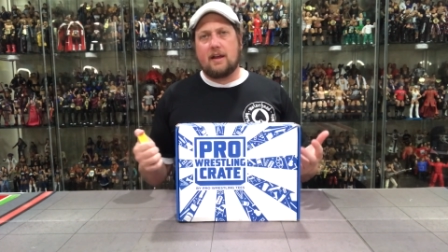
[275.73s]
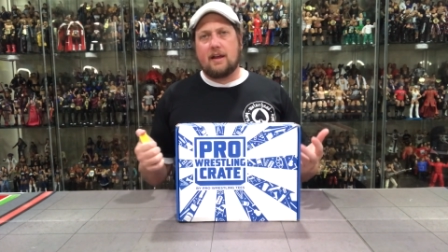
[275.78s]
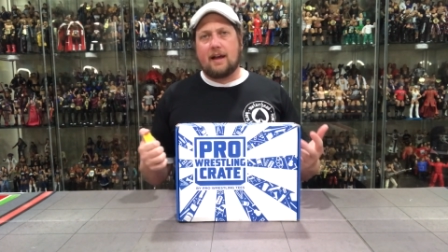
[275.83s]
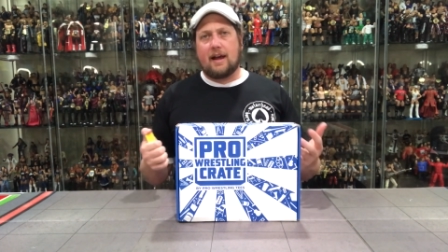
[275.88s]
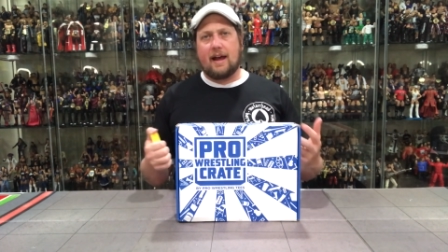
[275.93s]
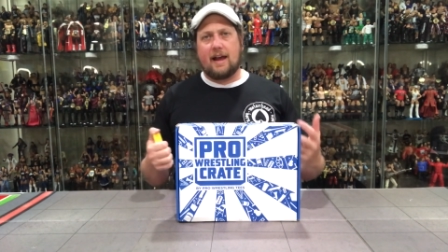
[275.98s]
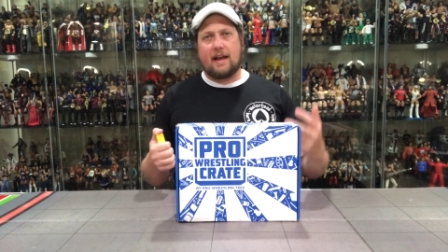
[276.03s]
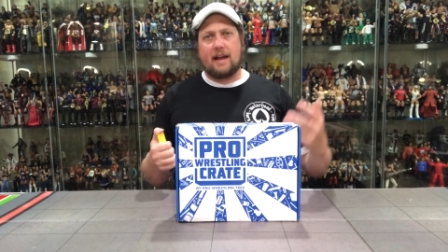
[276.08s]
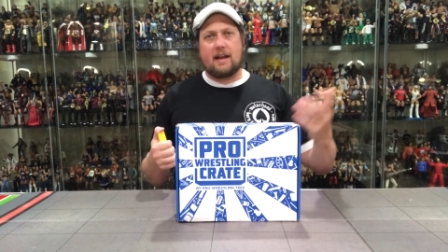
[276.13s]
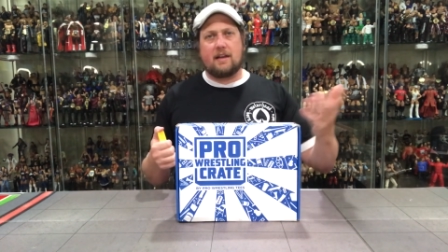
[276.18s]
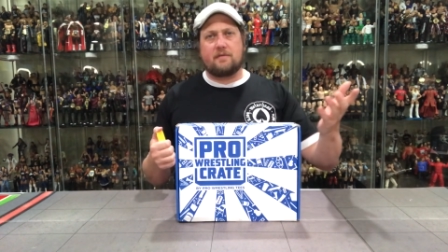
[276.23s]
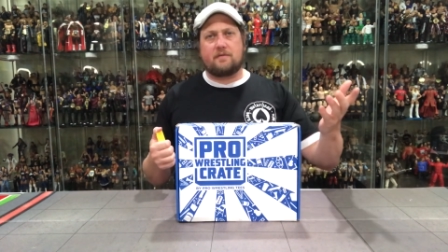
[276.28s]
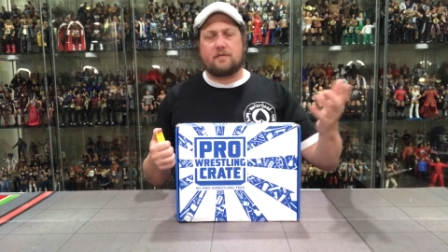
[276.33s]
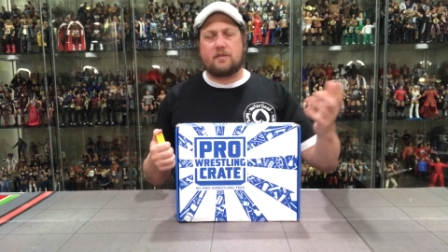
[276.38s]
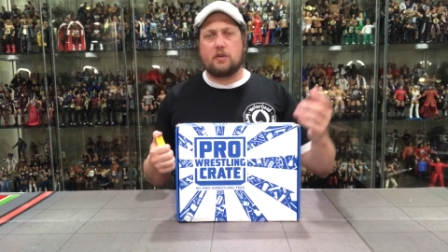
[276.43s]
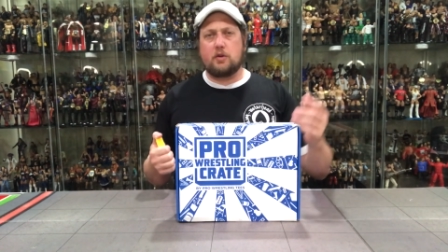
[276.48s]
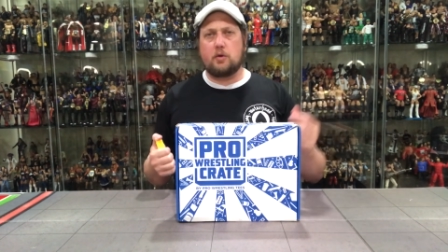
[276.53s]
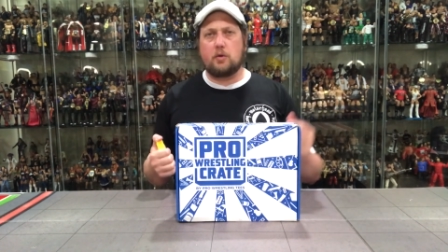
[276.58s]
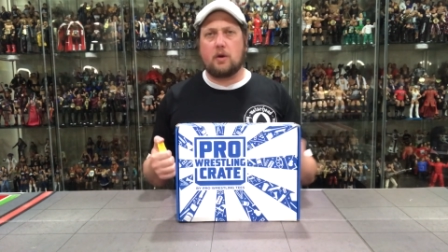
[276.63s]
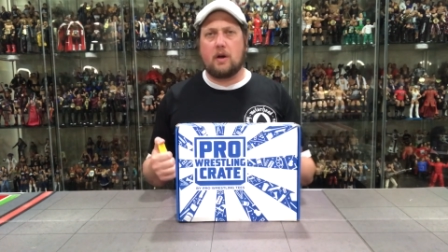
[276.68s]
I got a
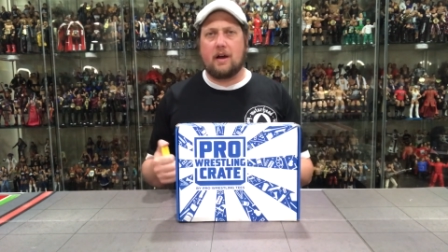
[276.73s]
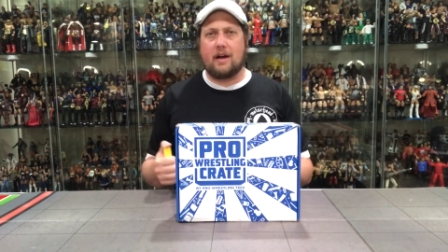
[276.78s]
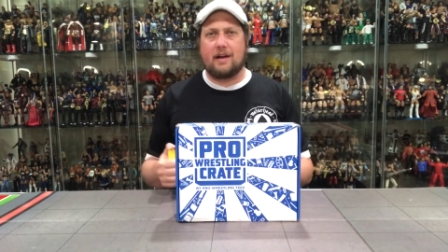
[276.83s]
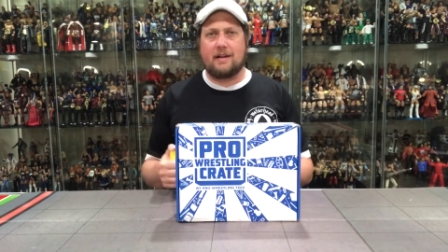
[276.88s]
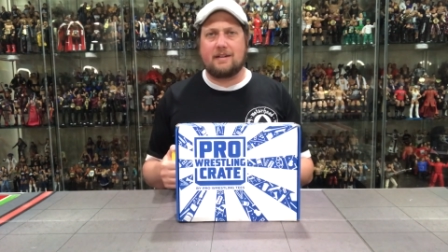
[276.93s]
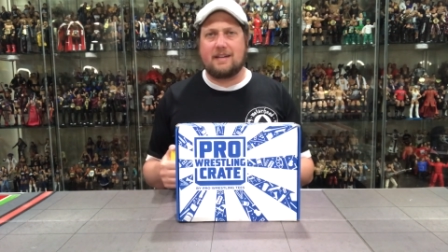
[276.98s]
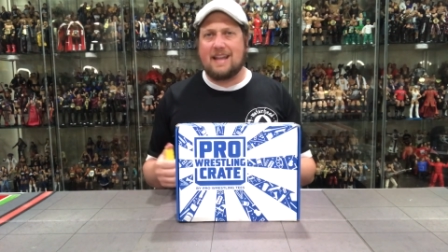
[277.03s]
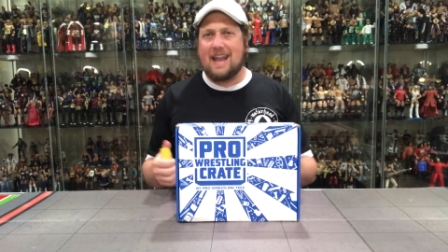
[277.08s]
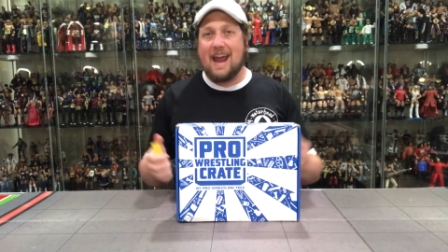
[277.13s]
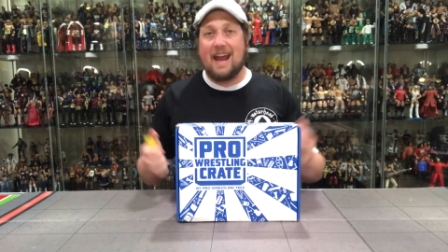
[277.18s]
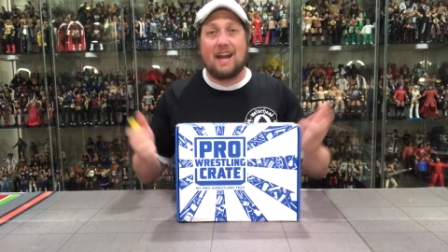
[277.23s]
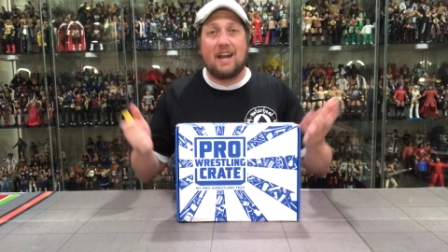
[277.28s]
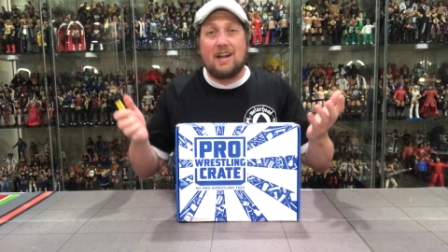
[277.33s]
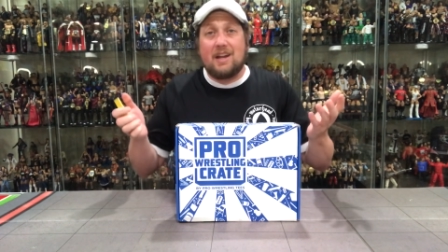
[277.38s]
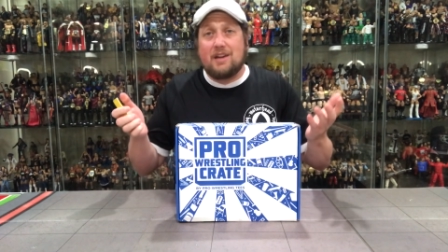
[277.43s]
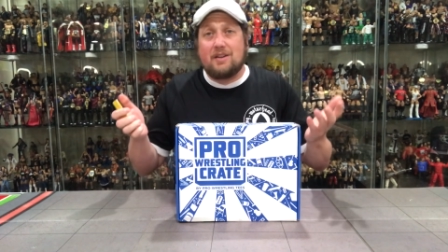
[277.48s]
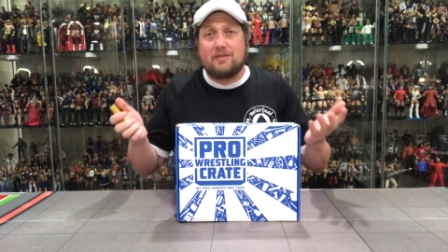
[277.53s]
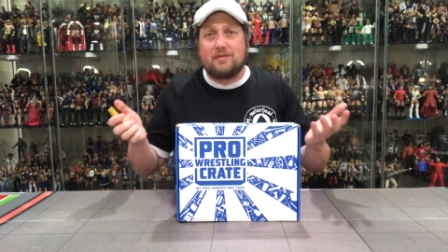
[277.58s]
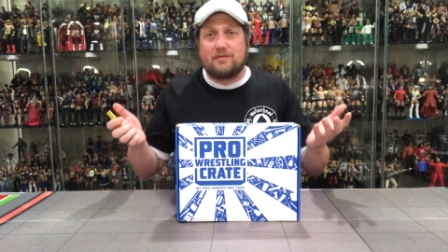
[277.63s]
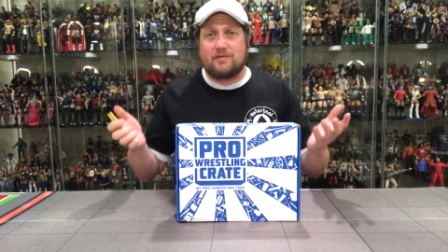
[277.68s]
few
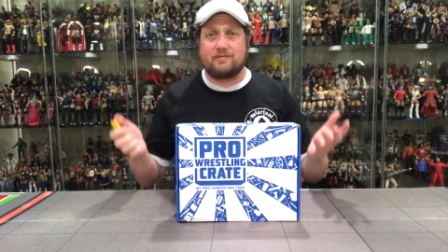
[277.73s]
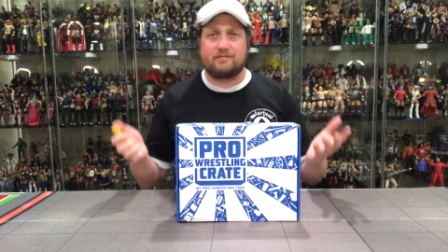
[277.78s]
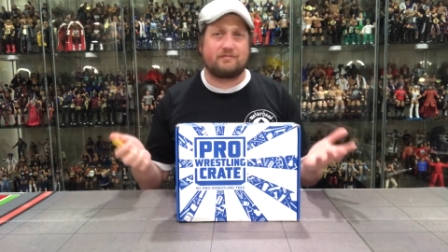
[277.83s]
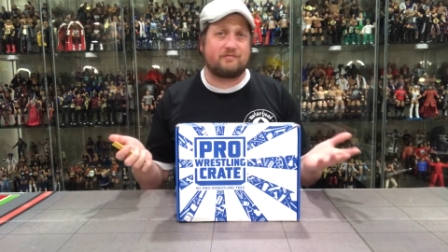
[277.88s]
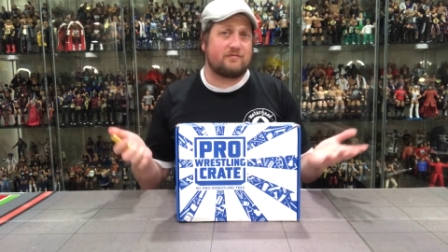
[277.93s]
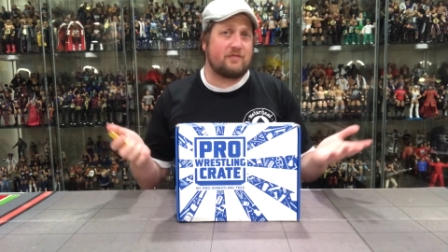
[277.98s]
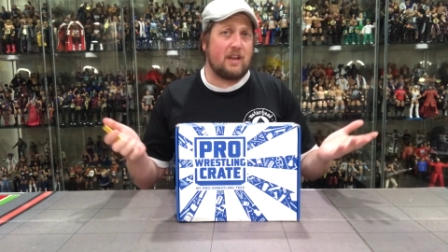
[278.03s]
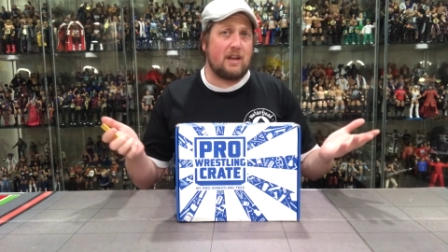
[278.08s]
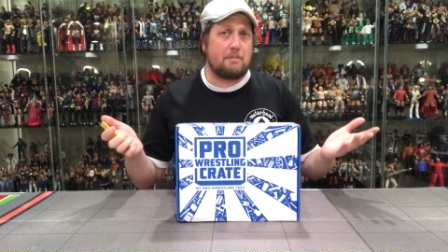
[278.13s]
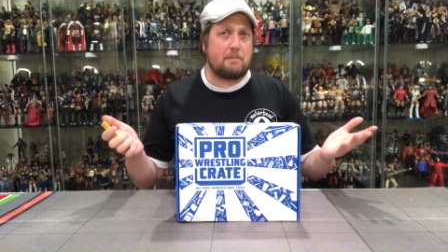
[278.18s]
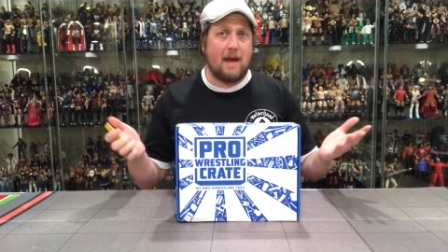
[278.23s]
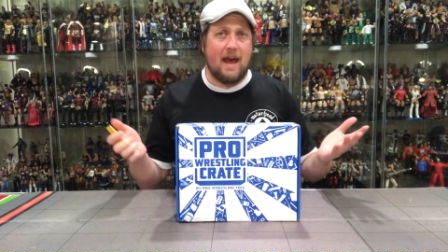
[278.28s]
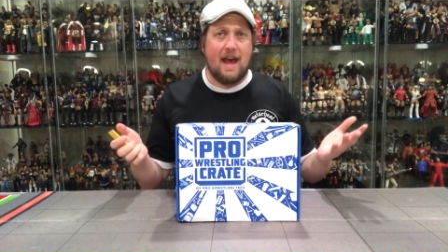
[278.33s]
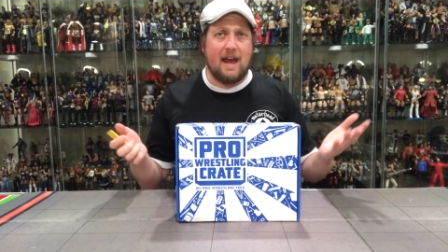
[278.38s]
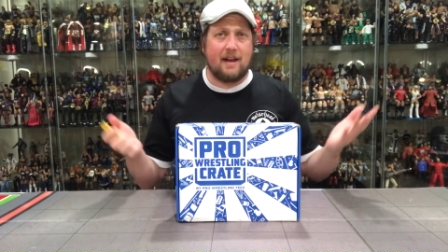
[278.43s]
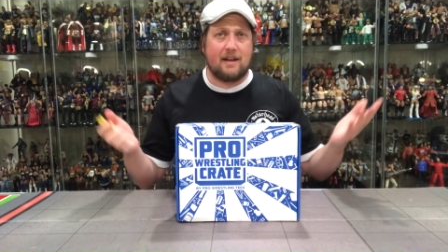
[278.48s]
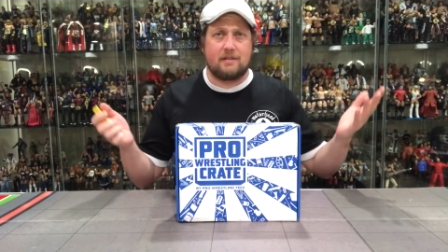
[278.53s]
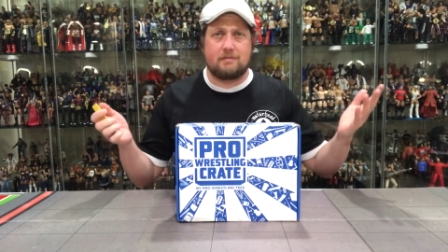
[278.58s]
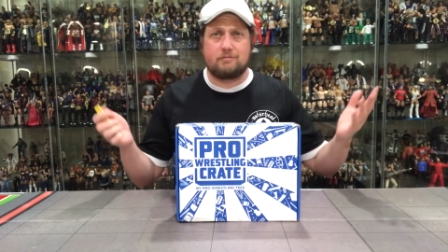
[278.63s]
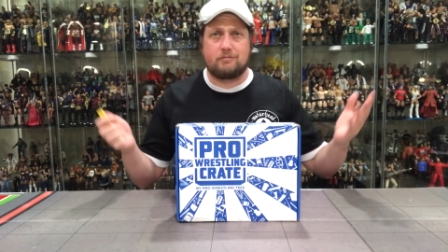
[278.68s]
negative
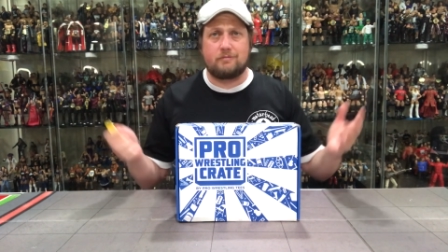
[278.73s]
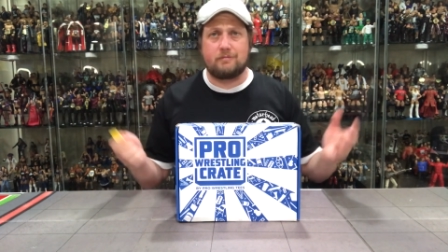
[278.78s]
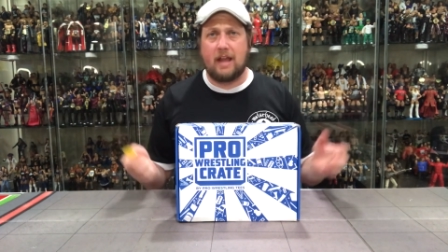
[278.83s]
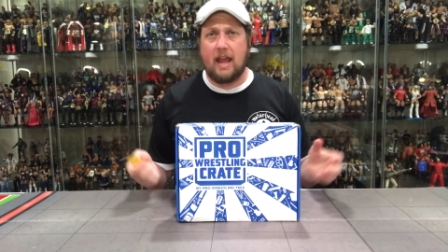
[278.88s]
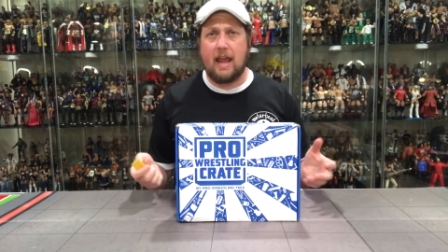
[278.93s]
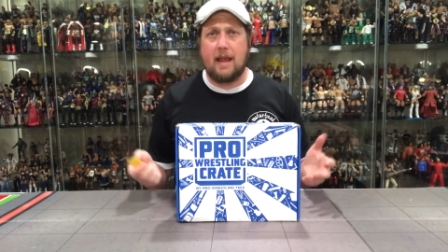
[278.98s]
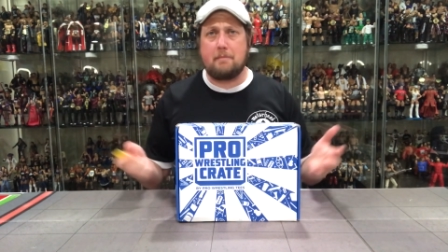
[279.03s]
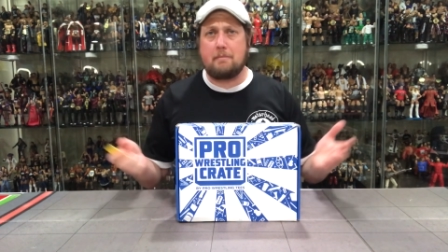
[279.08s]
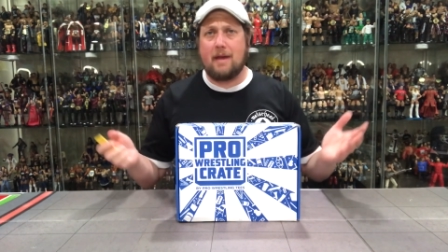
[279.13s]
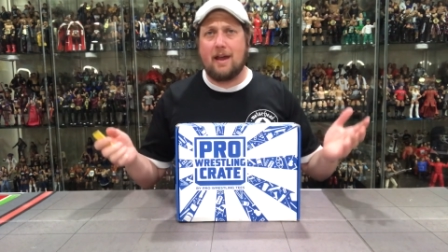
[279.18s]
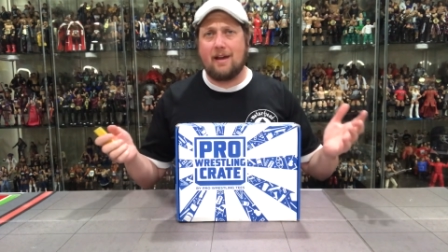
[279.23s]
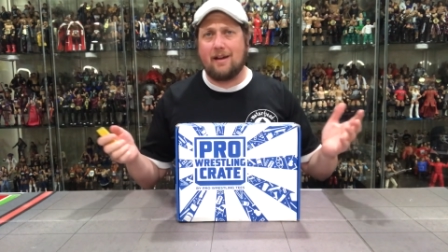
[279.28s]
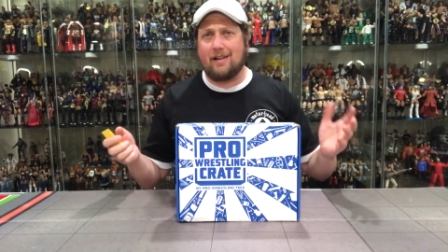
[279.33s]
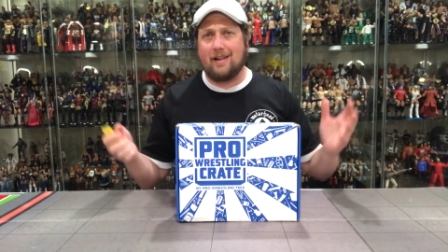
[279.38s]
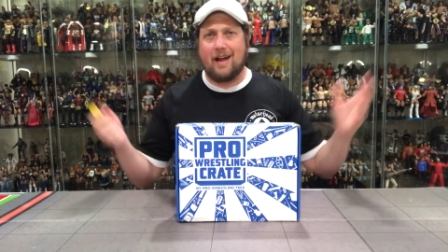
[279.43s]
feedback, hate mail.